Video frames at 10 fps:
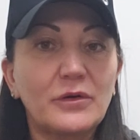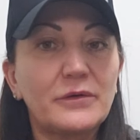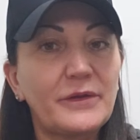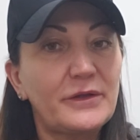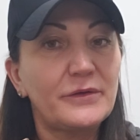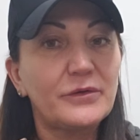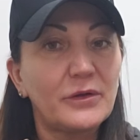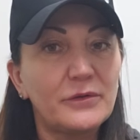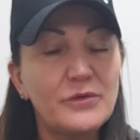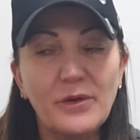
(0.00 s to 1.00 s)
things.
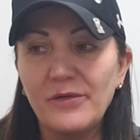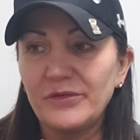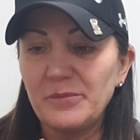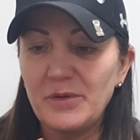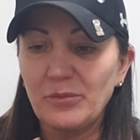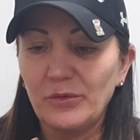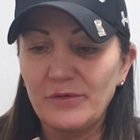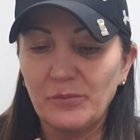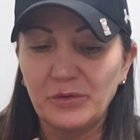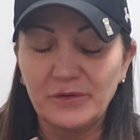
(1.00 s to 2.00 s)
I've seen people even
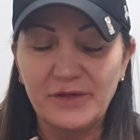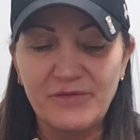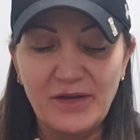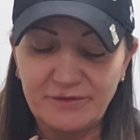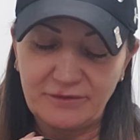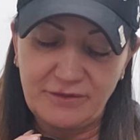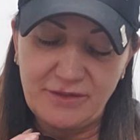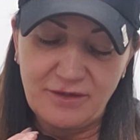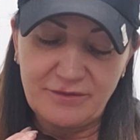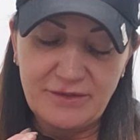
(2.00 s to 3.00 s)
put like Vaseline
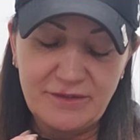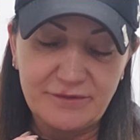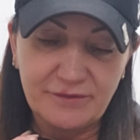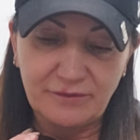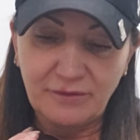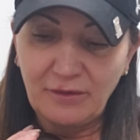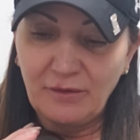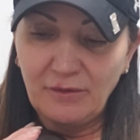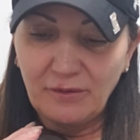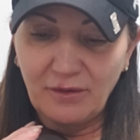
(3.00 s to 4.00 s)
on these, and
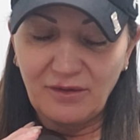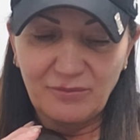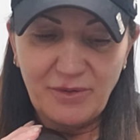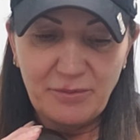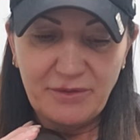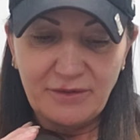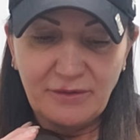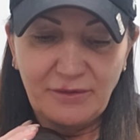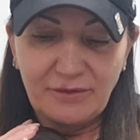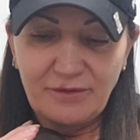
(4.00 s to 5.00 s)
maybe
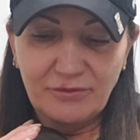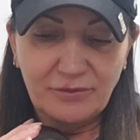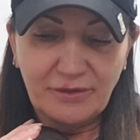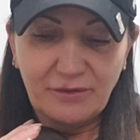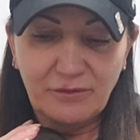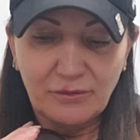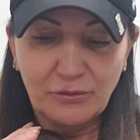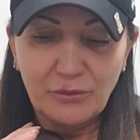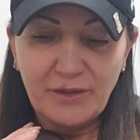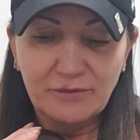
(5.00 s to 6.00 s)
even like
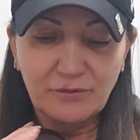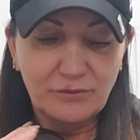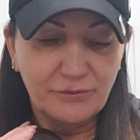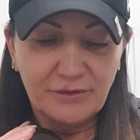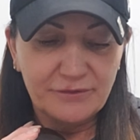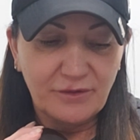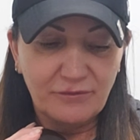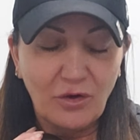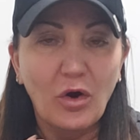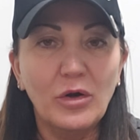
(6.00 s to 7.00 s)
create little things out of
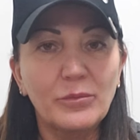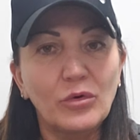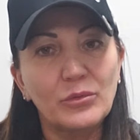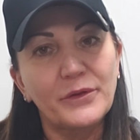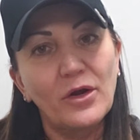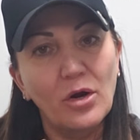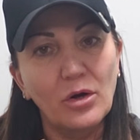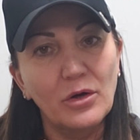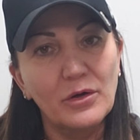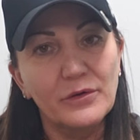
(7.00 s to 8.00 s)
cardboard with a
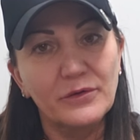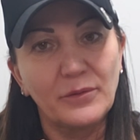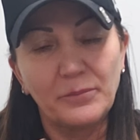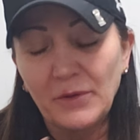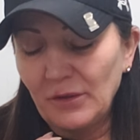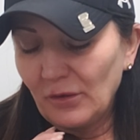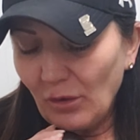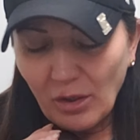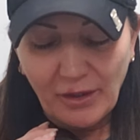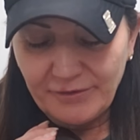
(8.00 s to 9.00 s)
heart. All
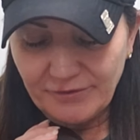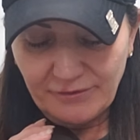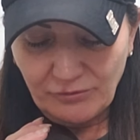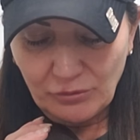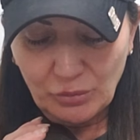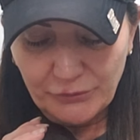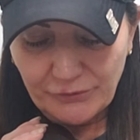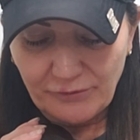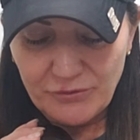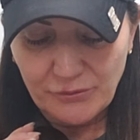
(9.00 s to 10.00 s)
kinds of different cool stuff
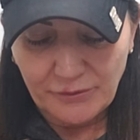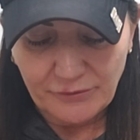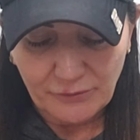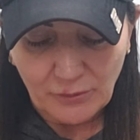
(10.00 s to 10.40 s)
you can do.